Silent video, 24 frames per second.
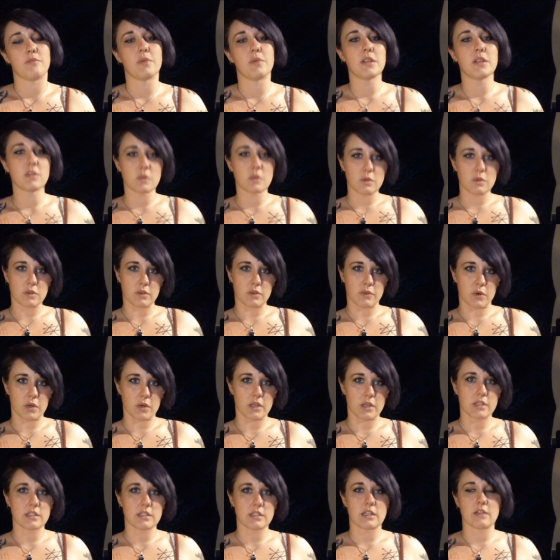been through
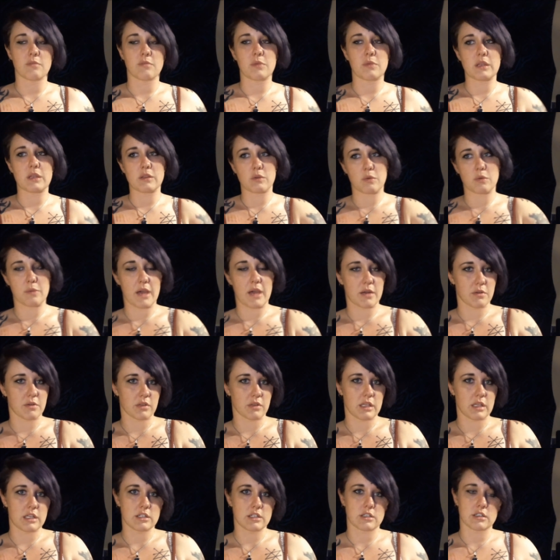divorce and have been through bad
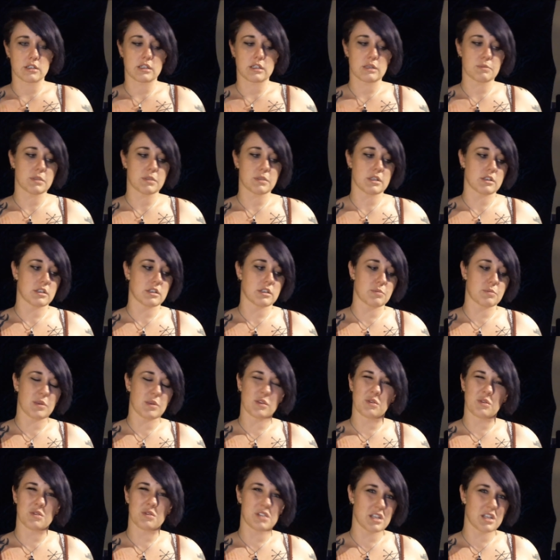relationships or just been
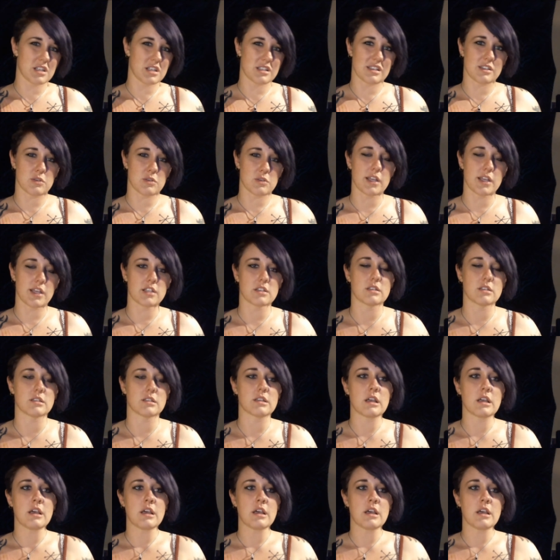through shitty situations.